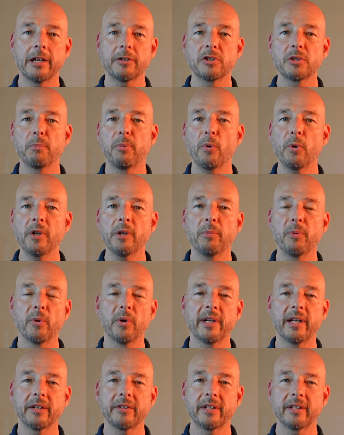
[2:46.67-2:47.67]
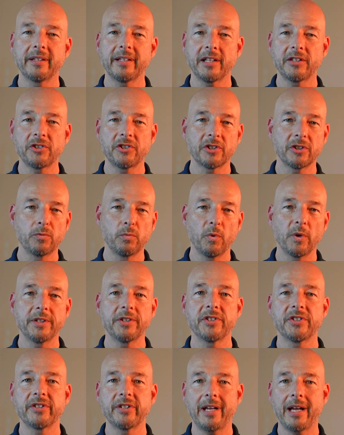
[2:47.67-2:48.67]
Now, it's important to point out that that's just
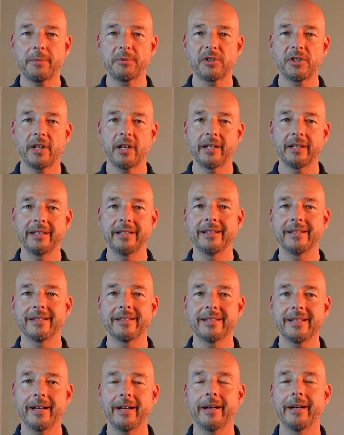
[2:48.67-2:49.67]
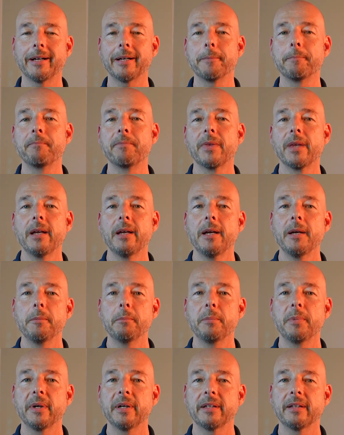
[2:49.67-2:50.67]
one snapshot in time,
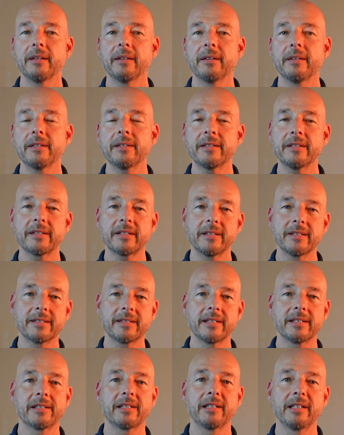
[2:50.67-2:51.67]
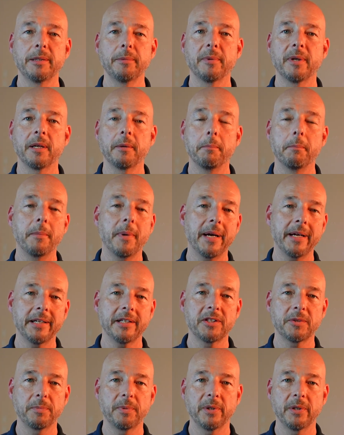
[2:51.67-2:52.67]
but this has consistently been my
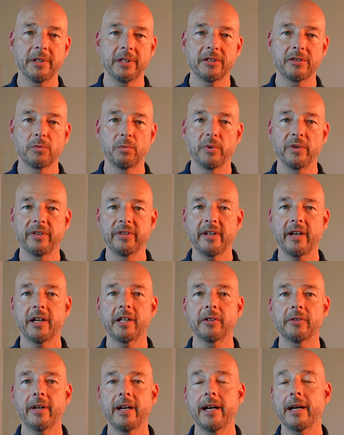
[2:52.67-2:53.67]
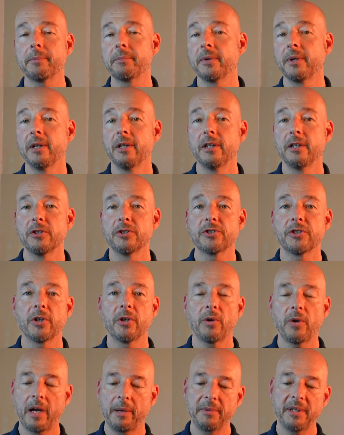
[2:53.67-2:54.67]
experience with DollarApp.
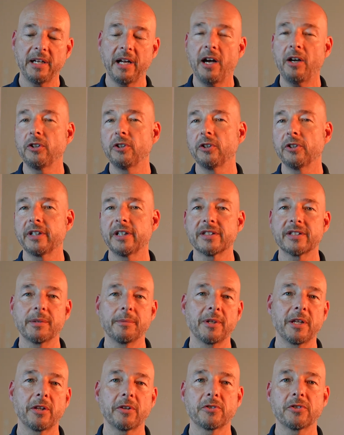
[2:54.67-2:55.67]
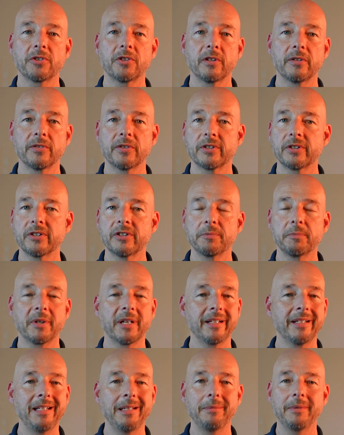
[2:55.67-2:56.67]
So, I'll look at some of the other services,
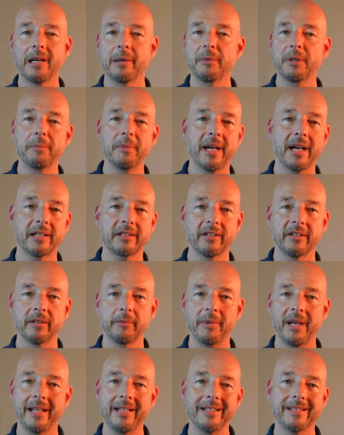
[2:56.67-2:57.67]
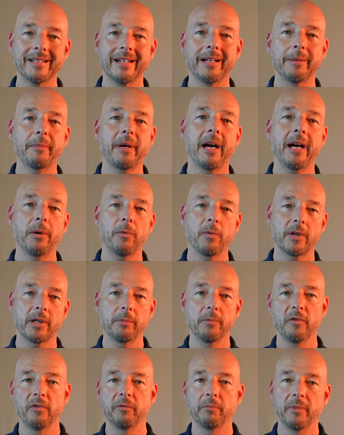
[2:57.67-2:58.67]
but I keep coming back to them anytime I want to
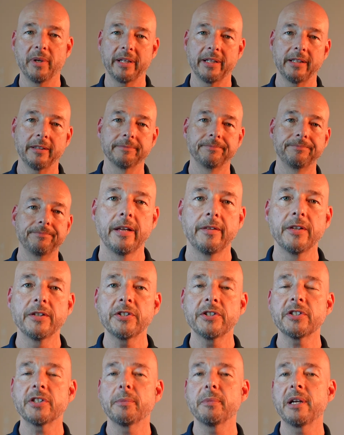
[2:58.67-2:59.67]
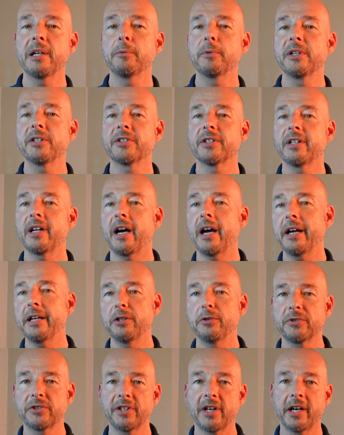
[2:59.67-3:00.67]
move money. This is the main reason I
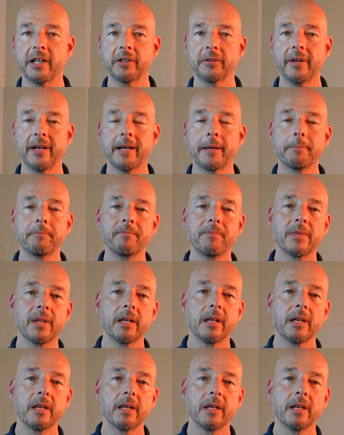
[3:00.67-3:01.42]
use DollarApp.